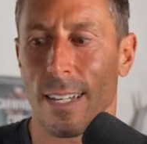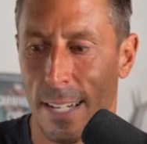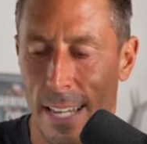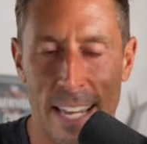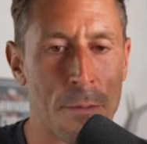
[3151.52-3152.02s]

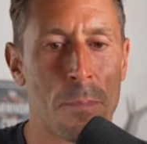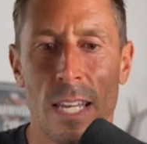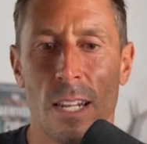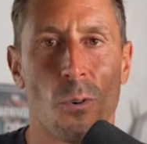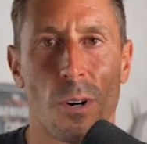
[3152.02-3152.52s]
in animal
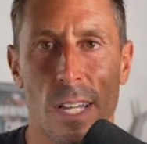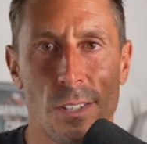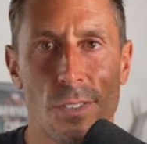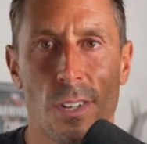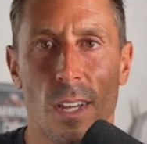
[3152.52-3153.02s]
meat
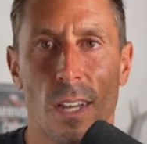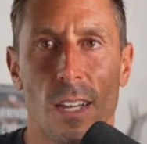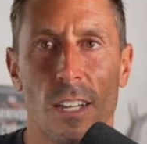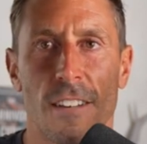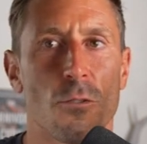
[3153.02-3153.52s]
organs.
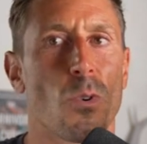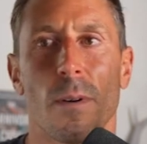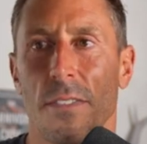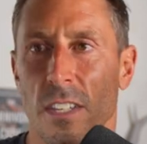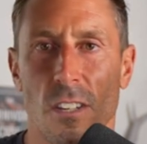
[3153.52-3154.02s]
If you're
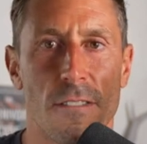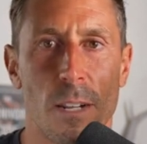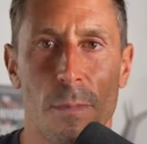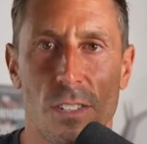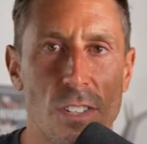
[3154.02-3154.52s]
worried about things like
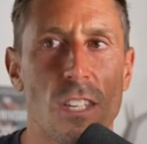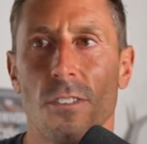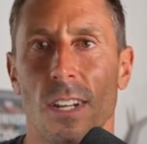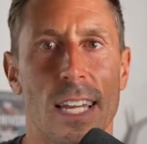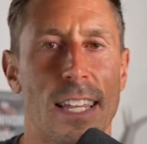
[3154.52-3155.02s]
vitamin C,
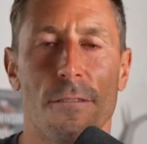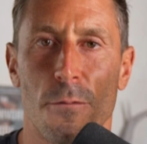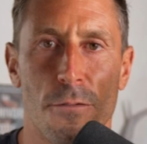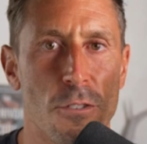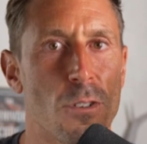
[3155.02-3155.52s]
you can get that
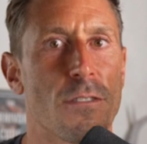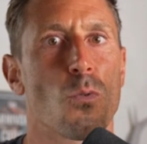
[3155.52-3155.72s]
from fruit.